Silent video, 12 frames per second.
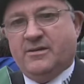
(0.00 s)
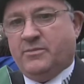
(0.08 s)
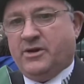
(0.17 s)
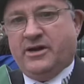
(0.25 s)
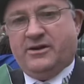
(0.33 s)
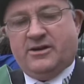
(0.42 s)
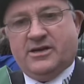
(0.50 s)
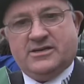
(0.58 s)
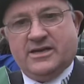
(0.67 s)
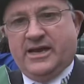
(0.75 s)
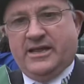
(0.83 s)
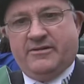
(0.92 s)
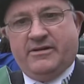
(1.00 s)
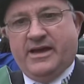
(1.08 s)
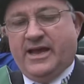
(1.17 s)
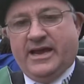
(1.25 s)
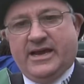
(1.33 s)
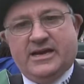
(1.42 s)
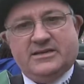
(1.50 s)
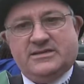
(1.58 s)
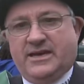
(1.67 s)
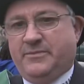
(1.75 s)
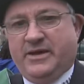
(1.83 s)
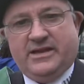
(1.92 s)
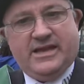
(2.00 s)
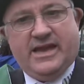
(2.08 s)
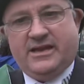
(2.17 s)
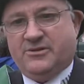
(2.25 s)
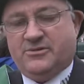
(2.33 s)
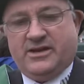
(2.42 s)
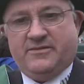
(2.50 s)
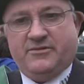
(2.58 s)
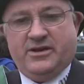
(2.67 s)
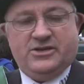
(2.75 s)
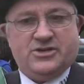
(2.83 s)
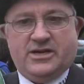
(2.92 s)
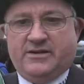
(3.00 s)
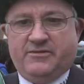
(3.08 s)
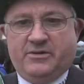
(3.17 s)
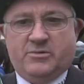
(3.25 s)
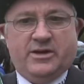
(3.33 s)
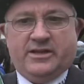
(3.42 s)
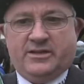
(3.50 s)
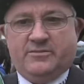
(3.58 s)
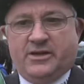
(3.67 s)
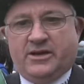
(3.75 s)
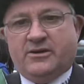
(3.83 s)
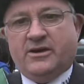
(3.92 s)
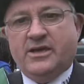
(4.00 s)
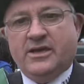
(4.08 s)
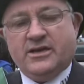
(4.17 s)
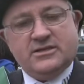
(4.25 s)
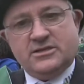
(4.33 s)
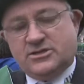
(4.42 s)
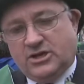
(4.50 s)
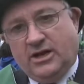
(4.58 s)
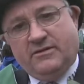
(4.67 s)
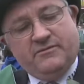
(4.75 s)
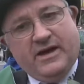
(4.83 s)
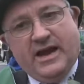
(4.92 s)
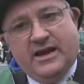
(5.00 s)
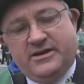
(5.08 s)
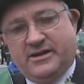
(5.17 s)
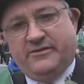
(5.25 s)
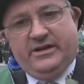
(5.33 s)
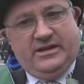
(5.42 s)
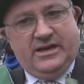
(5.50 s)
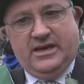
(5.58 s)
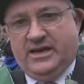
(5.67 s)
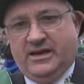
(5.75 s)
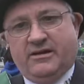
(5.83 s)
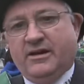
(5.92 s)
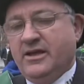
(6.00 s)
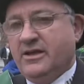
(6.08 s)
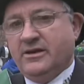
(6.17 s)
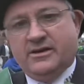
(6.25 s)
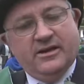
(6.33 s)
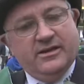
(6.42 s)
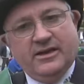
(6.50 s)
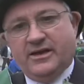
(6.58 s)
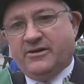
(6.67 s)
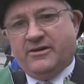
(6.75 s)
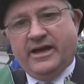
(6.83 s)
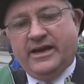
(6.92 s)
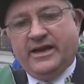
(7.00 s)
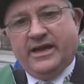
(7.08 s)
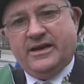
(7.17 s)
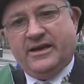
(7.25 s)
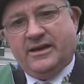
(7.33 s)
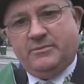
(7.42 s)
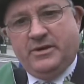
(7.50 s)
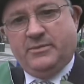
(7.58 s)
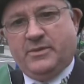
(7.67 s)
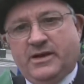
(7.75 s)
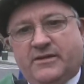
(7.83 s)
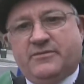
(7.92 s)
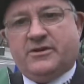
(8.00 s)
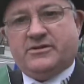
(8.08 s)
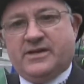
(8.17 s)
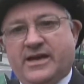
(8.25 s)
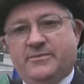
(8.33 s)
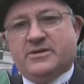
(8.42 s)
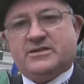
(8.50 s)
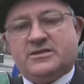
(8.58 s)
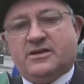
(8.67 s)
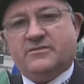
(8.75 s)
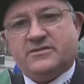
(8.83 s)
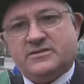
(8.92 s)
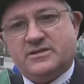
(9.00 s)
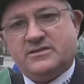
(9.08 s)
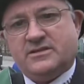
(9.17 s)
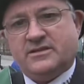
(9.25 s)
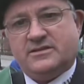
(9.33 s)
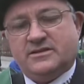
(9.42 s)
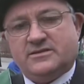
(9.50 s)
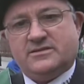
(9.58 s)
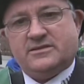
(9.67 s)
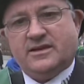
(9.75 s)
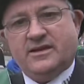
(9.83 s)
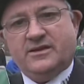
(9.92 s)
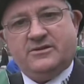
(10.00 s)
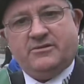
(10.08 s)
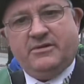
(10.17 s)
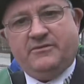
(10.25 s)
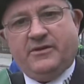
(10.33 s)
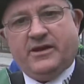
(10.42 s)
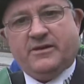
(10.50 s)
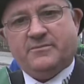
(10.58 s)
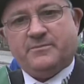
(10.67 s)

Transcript: put it all together. I, I got to say a big thank you to every each and every one of them, you know, because it's all a voluntary thing here, you know, and and and people give their time and services. It's it's terrific.